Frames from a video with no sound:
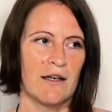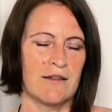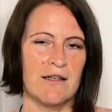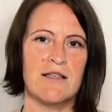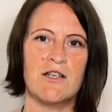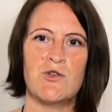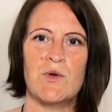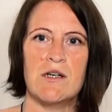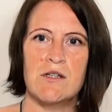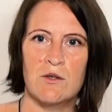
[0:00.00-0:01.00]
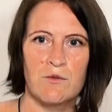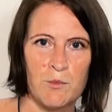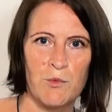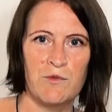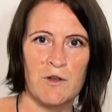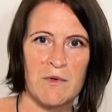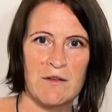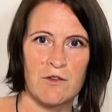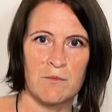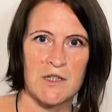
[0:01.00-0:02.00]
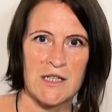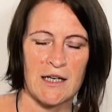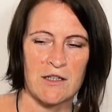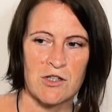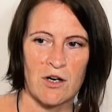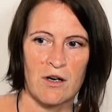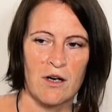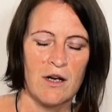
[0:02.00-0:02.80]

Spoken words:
And this situation of removing me from the danger,